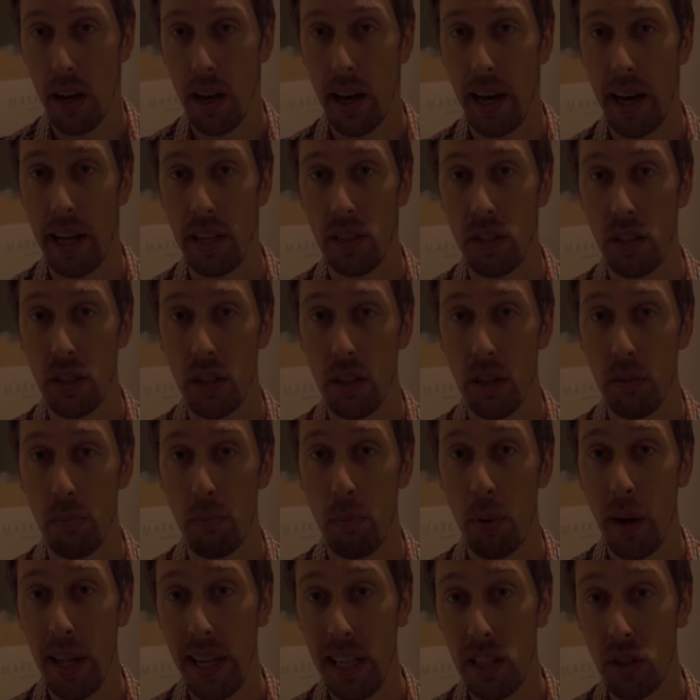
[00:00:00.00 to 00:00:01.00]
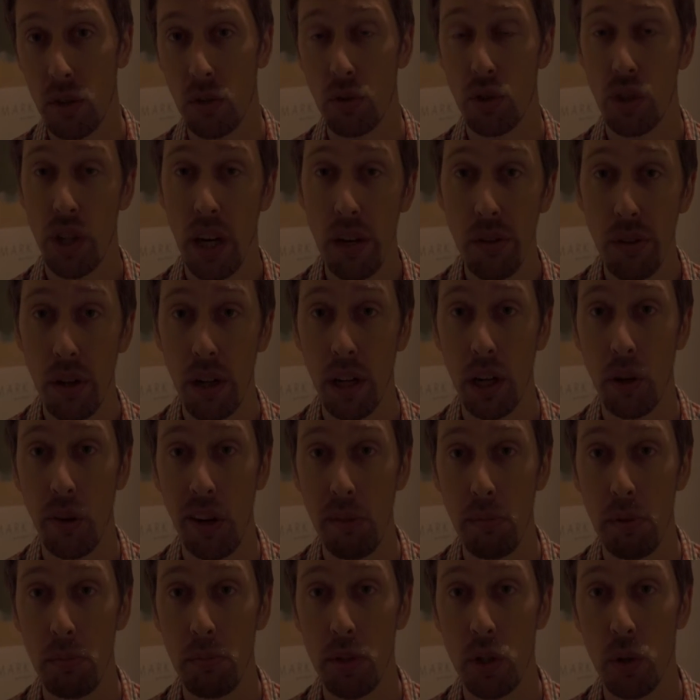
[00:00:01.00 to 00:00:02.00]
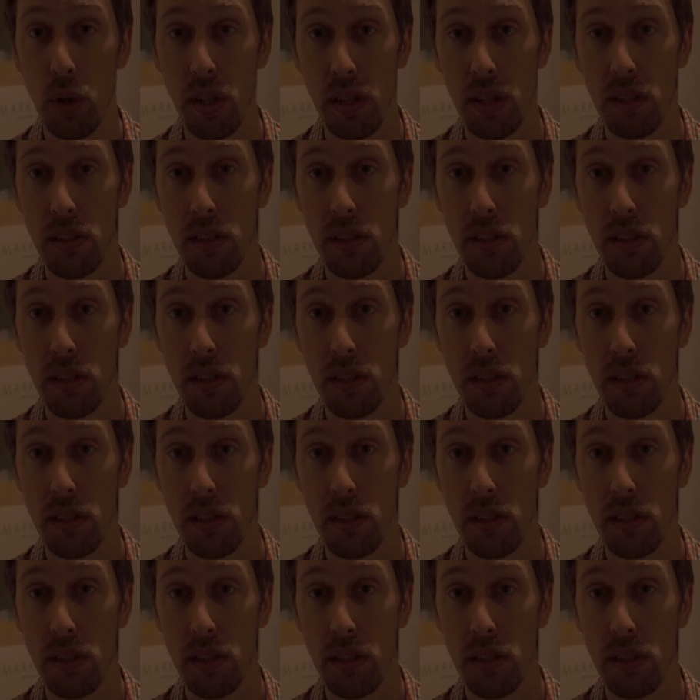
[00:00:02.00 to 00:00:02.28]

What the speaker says: and complete or total agreement between